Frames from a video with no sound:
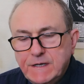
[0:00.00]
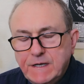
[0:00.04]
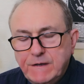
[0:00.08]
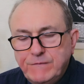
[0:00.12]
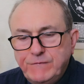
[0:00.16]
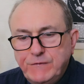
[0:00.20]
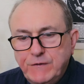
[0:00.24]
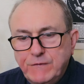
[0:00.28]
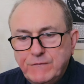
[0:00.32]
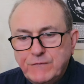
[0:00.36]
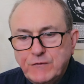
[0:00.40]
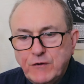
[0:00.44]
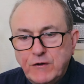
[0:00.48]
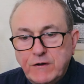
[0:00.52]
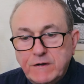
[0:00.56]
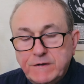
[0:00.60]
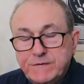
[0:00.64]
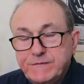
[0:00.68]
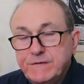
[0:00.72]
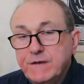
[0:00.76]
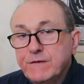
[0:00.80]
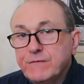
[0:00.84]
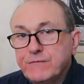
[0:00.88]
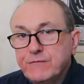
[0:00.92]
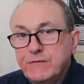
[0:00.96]
if you've got
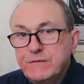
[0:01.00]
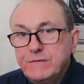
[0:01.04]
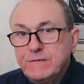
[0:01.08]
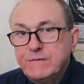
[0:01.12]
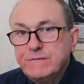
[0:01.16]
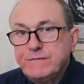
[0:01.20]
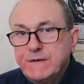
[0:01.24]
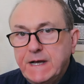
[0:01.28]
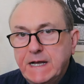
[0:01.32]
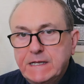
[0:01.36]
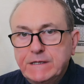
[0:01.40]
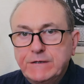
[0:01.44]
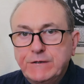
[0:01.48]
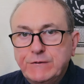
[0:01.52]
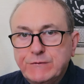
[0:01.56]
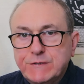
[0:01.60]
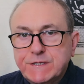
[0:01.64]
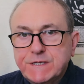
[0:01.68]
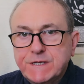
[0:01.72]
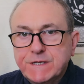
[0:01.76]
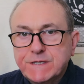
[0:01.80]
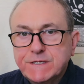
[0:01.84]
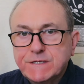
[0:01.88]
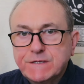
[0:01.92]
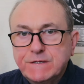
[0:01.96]
a different value
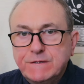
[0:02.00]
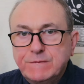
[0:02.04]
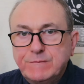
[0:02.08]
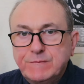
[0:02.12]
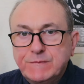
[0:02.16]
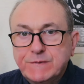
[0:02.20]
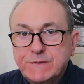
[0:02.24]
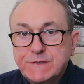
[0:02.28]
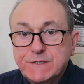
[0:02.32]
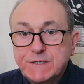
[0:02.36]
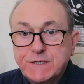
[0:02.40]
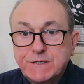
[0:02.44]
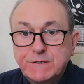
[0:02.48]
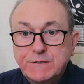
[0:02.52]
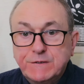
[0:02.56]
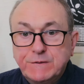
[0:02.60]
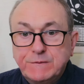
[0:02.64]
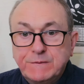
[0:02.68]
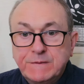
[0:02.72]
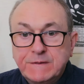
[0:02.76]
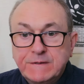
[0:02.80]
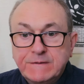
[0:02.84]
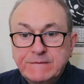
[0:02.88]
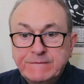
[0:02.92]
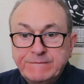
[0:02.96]
system
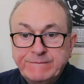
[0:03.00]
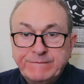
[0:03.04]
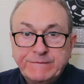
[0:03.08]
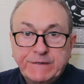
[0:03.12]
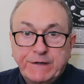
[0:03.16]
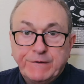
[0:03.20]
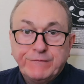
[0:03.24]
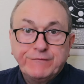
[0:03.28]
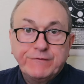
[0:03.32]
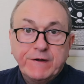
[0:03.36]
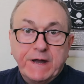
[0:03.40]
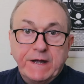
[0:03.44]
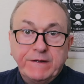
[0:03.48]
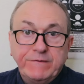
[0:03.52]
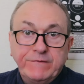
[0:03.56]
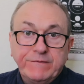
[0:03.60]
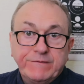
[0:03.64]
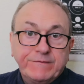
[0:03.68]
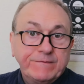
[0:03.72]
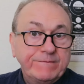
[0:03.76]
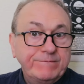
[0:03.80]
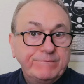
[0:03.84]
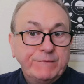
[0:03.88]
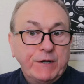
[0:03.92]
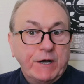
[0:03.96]
to a
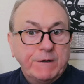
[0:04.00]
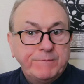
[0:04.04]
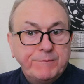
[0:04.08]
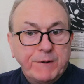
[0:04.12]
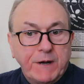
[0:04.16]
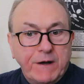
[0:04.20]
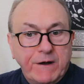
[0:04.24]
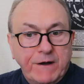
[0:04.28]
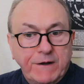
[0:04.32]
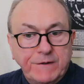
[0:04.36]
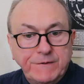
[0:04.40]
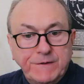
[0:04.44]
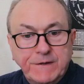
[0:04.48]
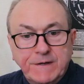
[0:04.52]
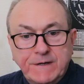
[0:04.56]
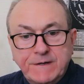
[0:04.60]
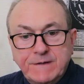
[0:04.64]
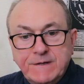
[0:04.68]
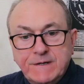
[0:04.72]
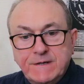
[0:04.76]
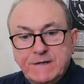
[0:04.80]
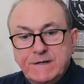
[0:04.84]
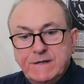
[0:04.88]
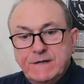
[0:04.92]
friend, a partner.